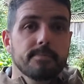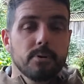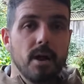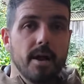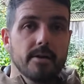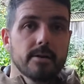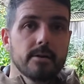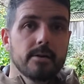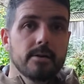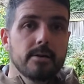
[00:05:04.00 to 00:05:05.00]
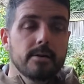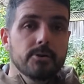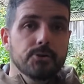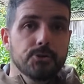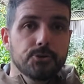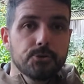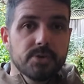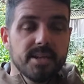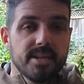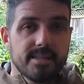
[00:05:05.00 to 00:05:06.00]
prior to
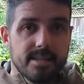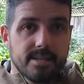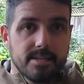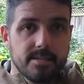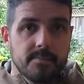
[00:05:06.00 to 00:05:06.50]
getting these.